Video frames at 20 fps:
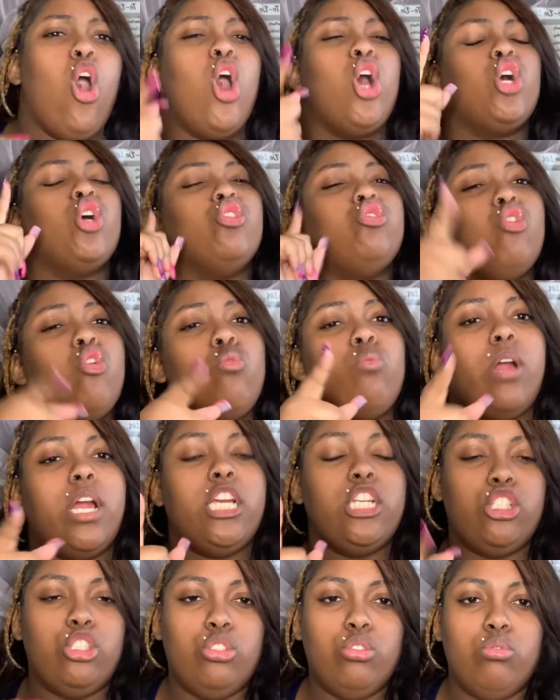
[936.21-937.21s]
Because who
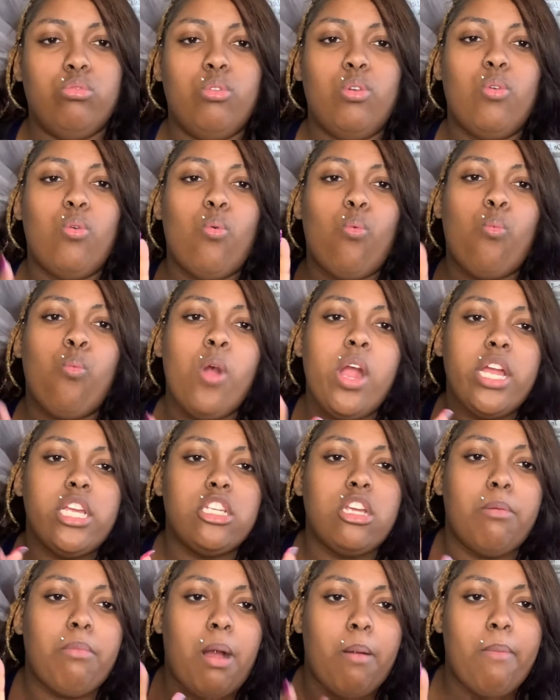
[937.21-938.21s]
raised you? Where's
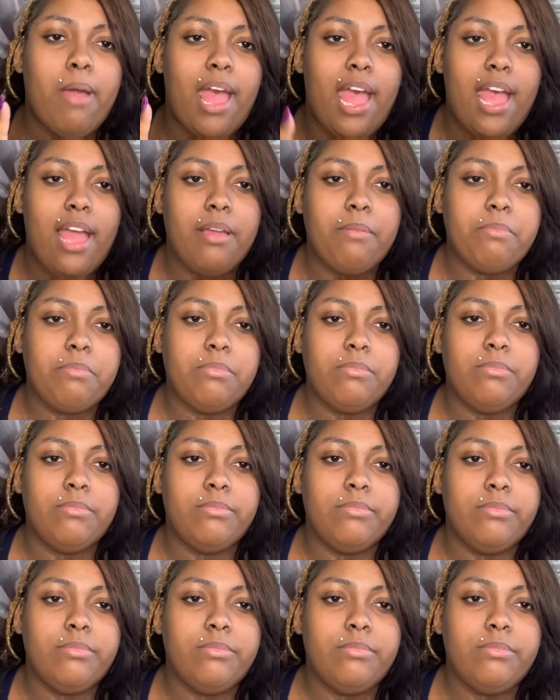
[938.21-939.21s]
your mama at?
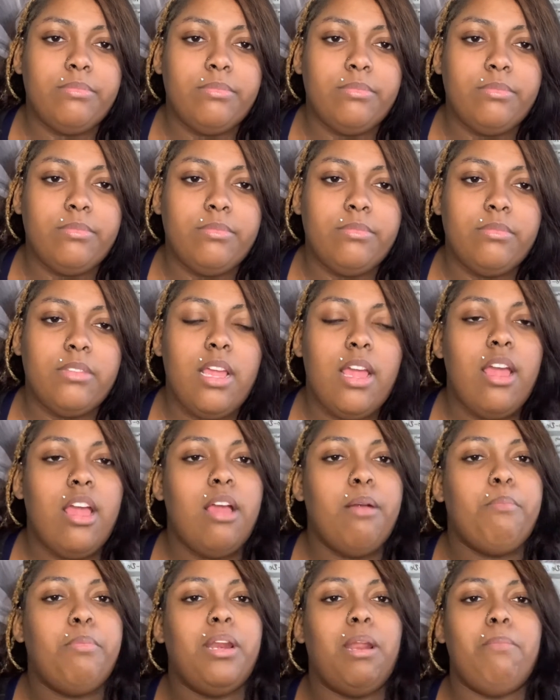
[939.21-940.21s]

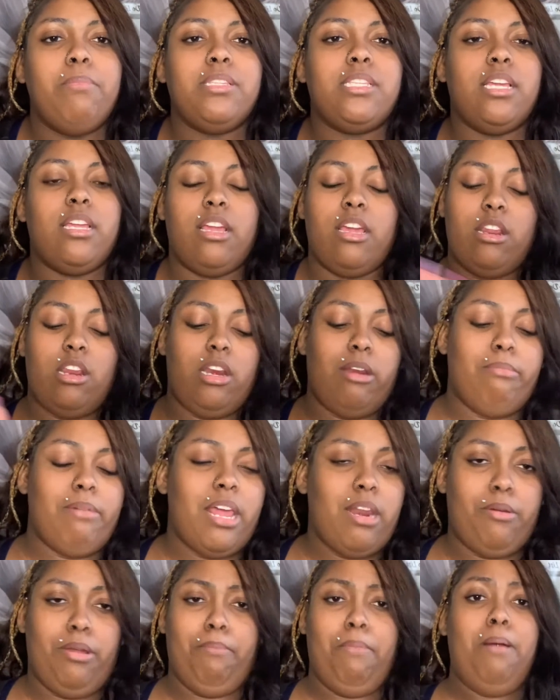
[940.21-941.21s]
But let me tell you, it doesn't
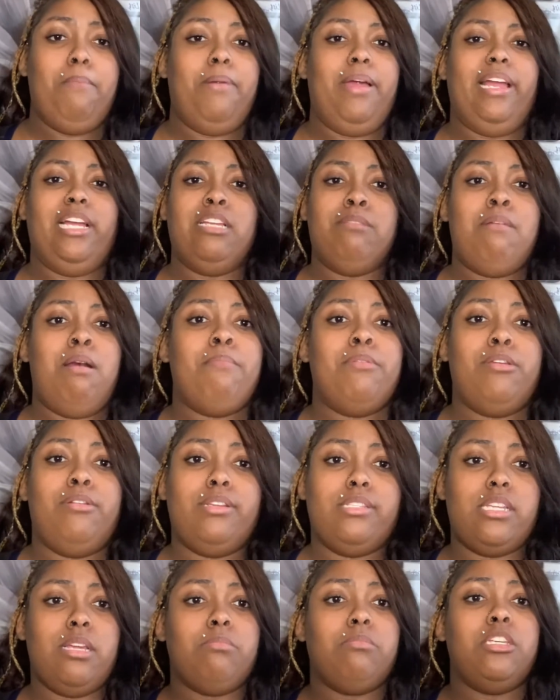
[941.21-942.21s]
matter where mama at, because mama doing
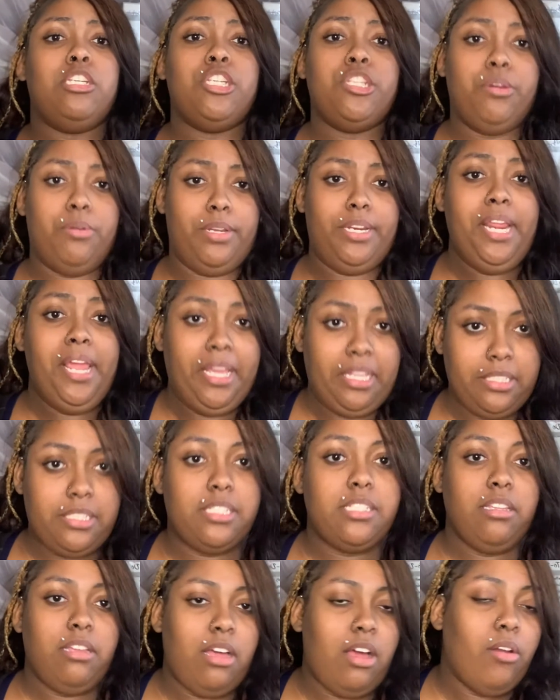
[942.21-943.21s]
the same thing she doing dicks.
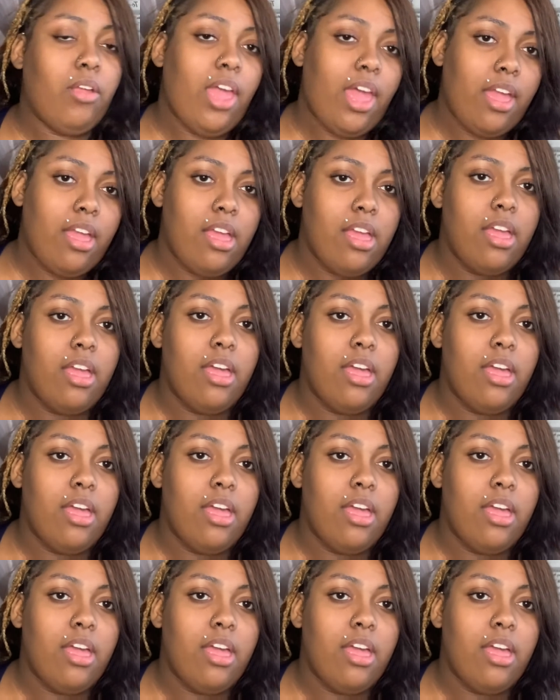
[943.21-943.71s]
Okay?